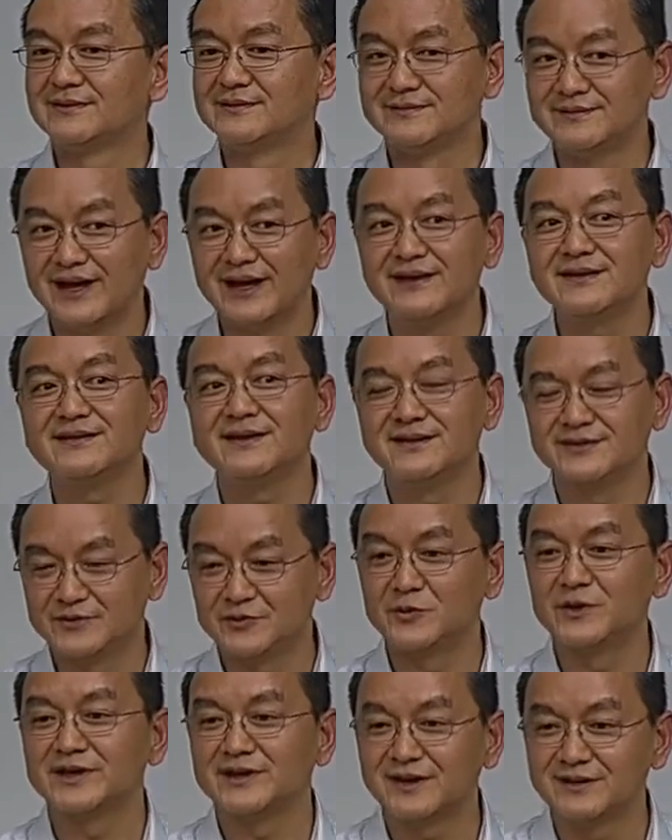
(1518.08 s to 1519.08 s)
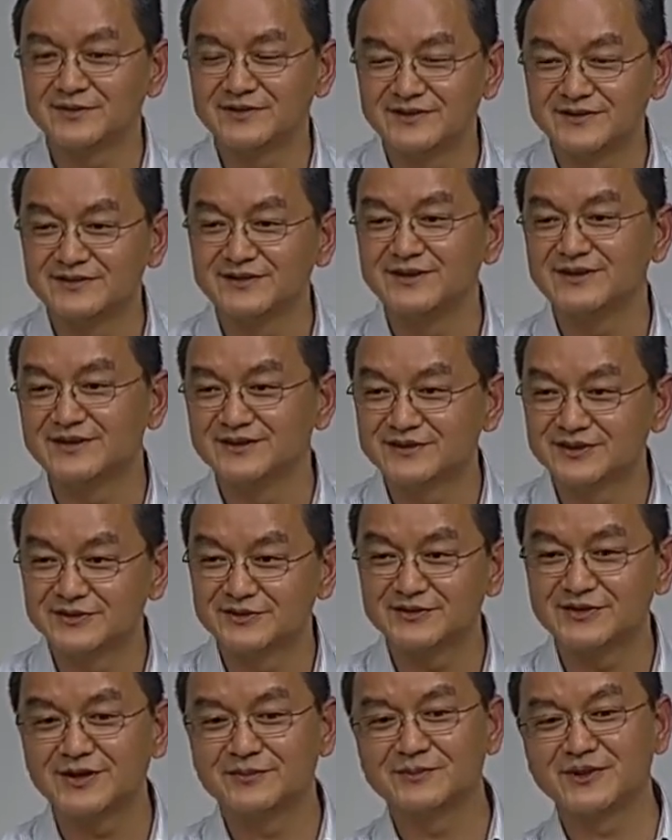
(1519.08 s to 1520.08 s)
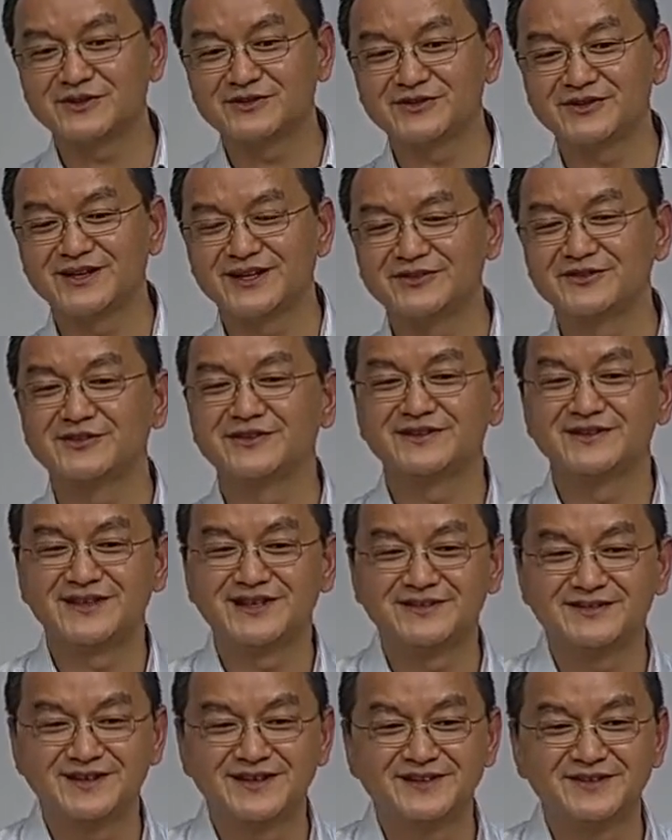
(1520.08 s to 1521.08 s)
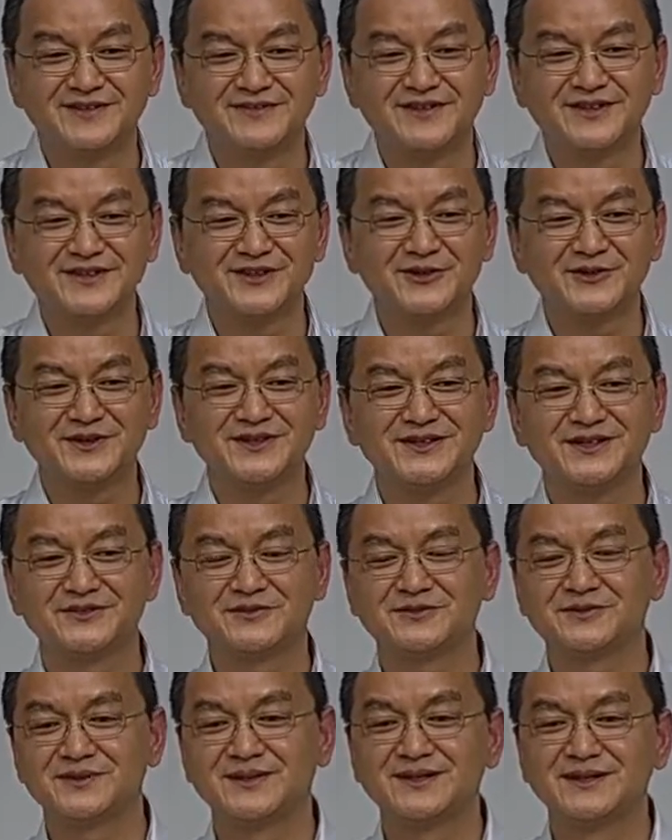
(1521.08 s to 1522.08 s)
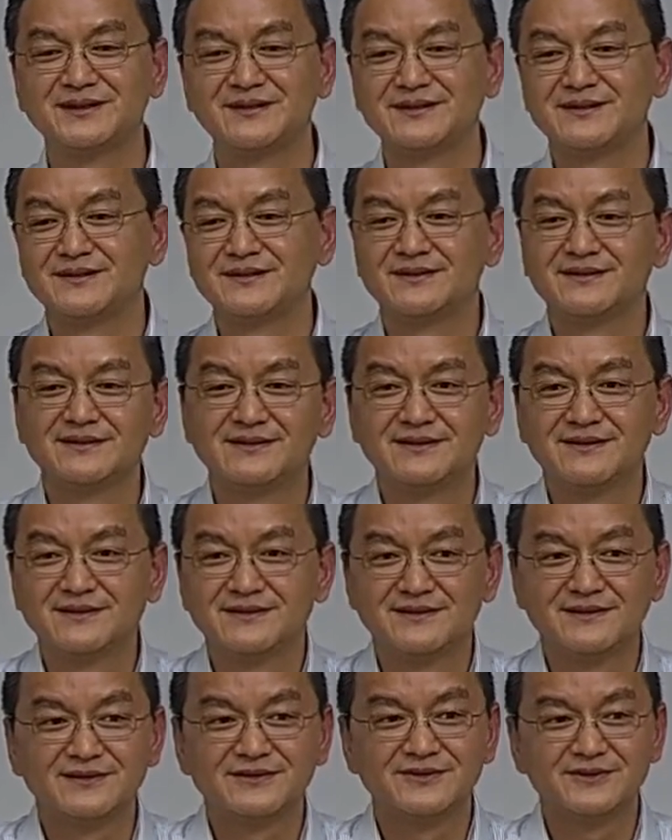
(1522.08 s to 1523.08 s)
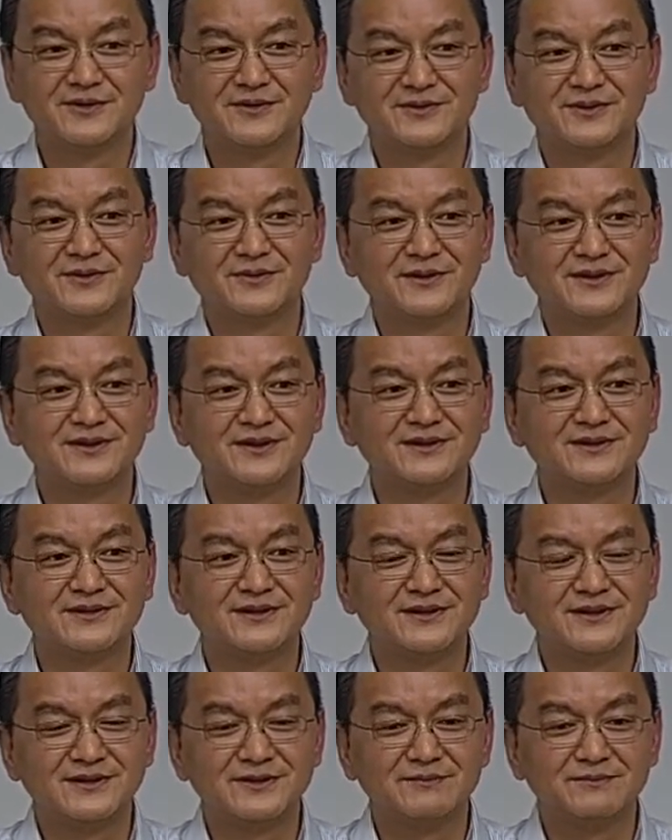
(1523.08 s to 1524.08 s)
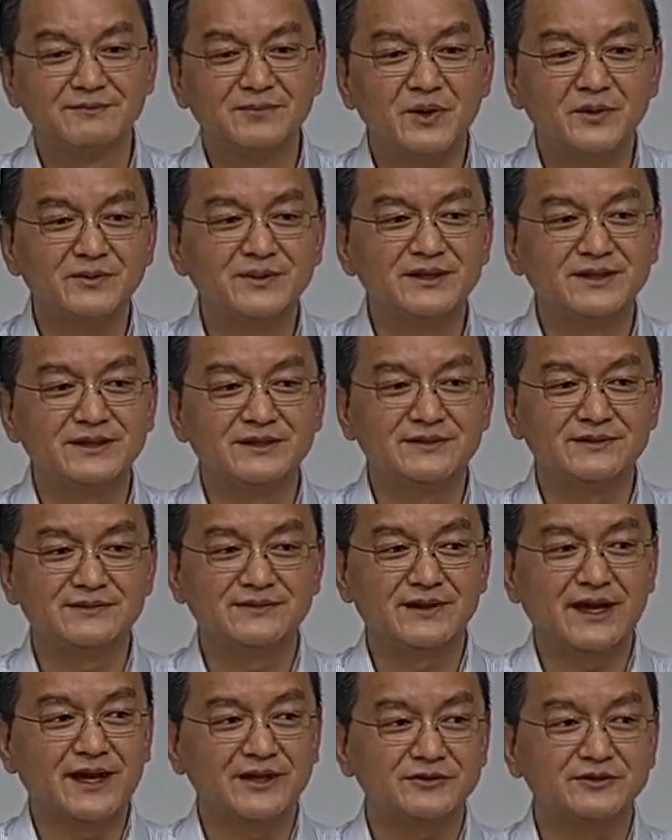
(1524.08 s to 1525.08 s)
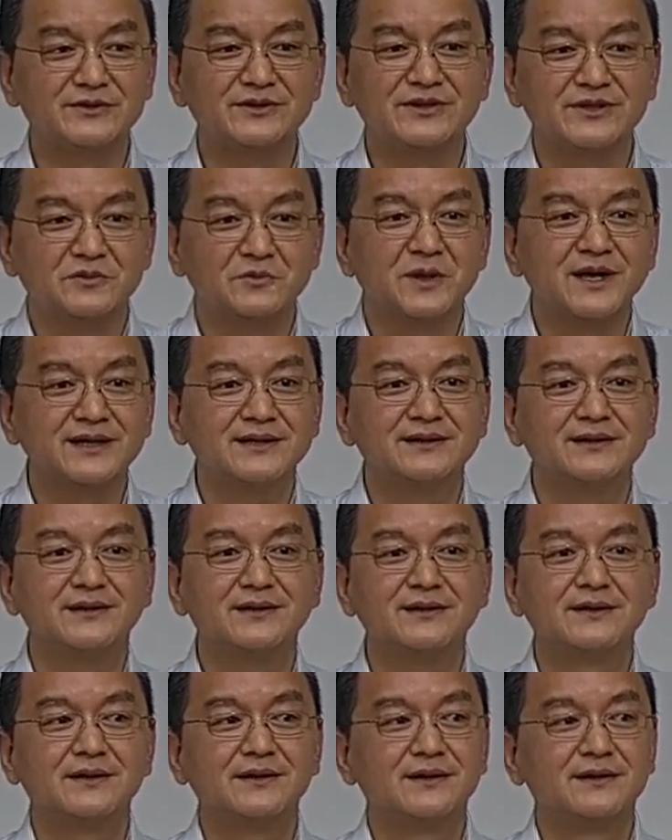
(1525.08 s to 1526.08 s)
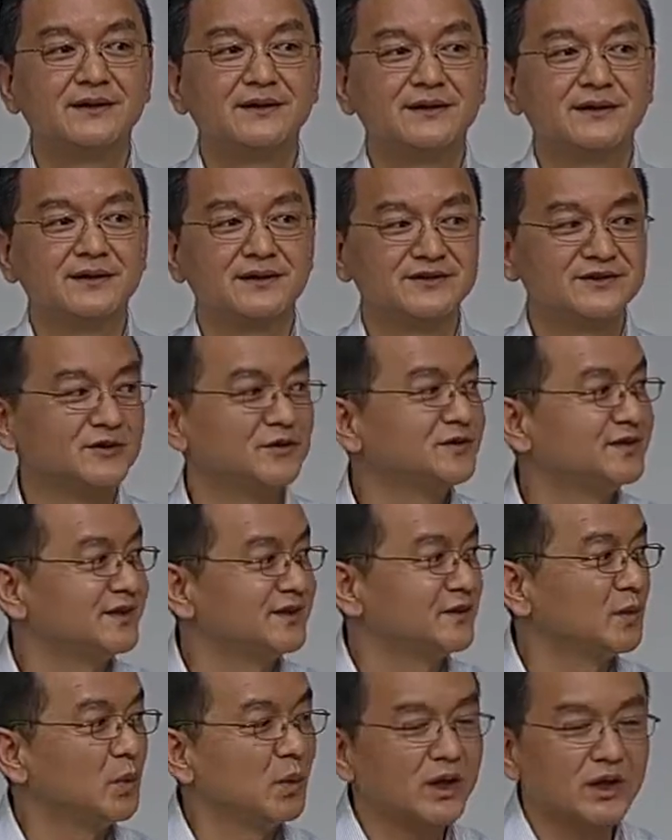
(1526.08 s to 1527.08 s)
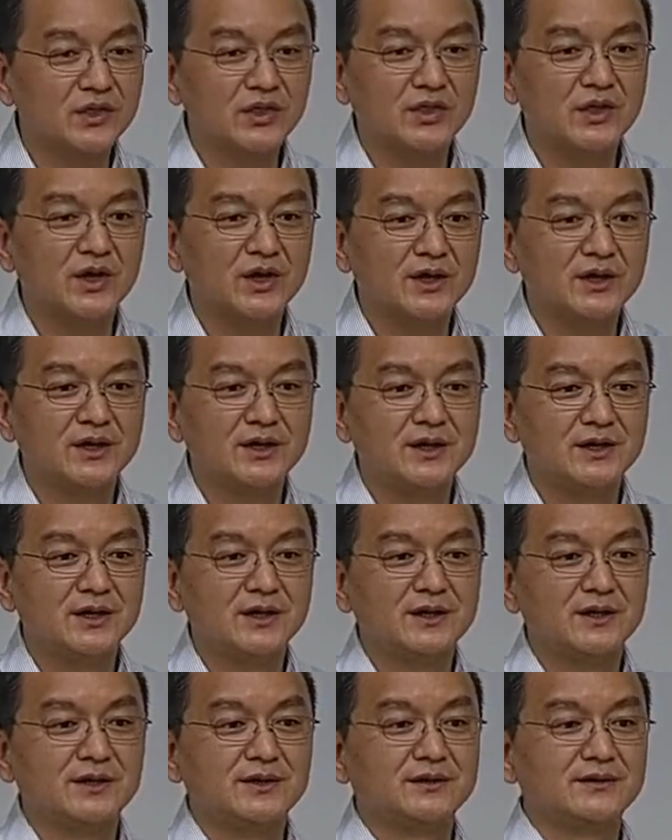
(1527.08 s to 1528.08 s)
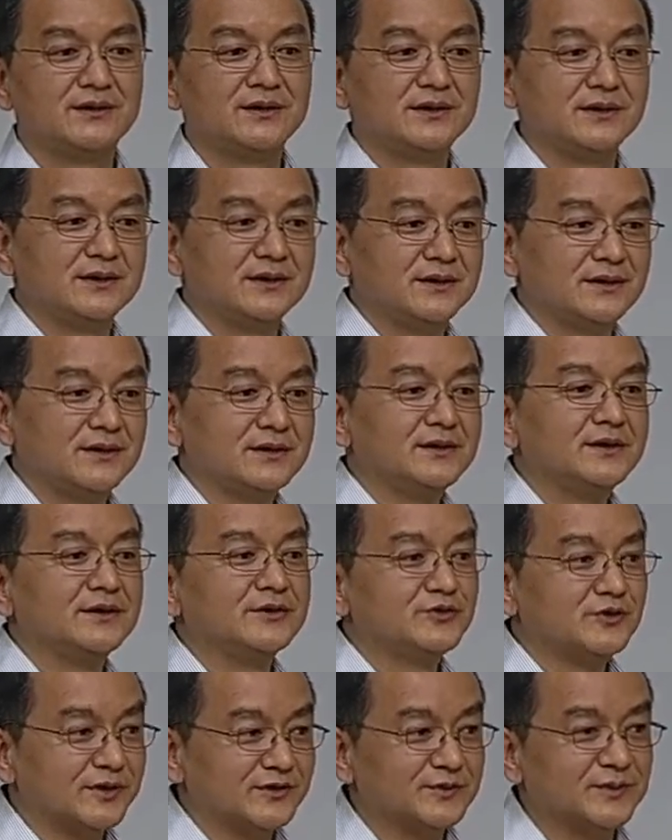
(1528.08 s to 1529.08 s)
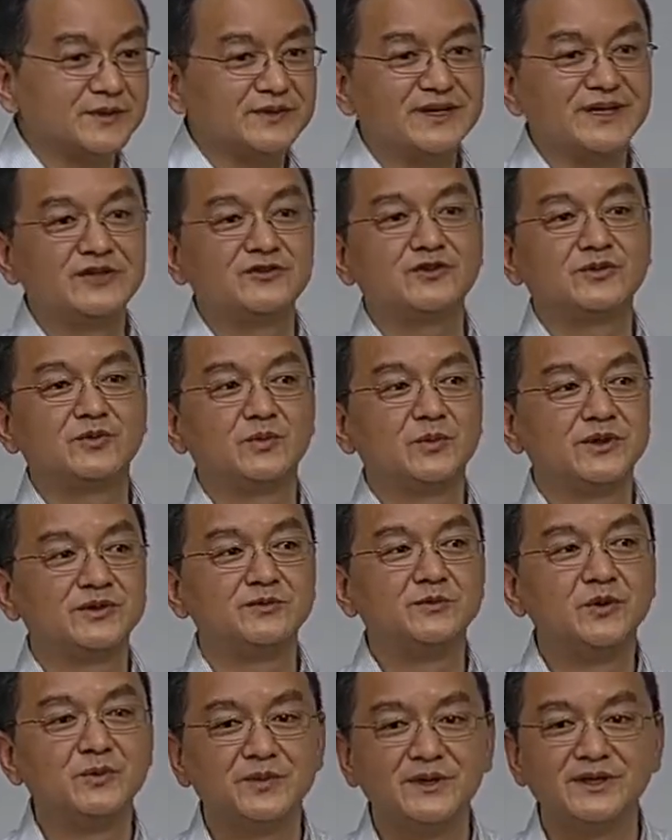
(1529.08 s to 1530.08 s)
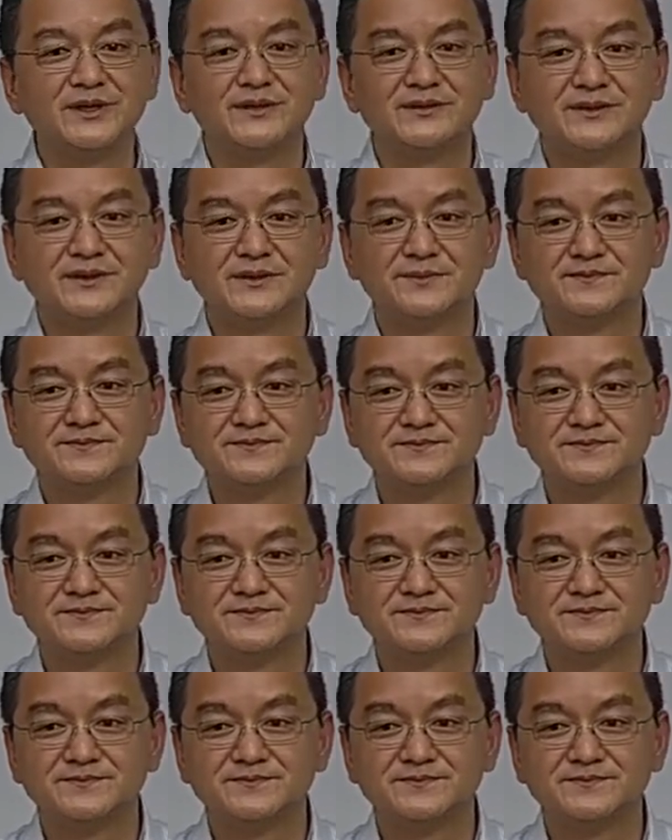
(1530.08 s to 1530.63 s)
then it's, we come in the internal combustion engine, then, then the vehicle industry. So, so I think the pony is actually directly associated with the transportation, with mobility.